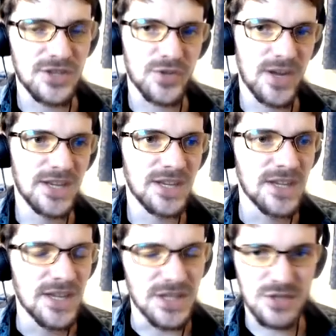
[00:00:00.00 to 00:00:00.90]
hit
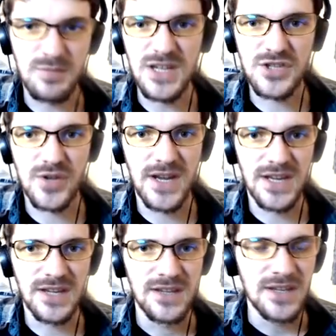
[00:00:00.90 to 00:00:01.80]
training and speed
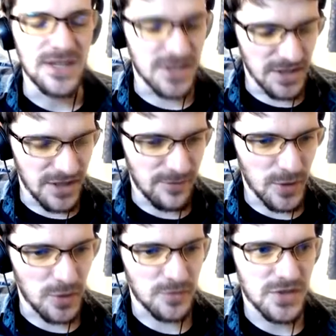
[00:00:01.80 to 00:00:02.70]
training until
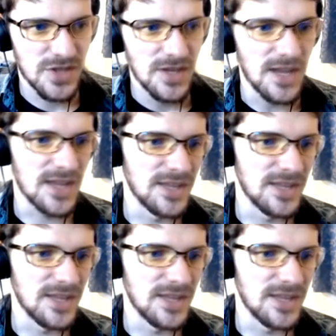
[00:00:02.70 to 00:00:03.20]
he evolves,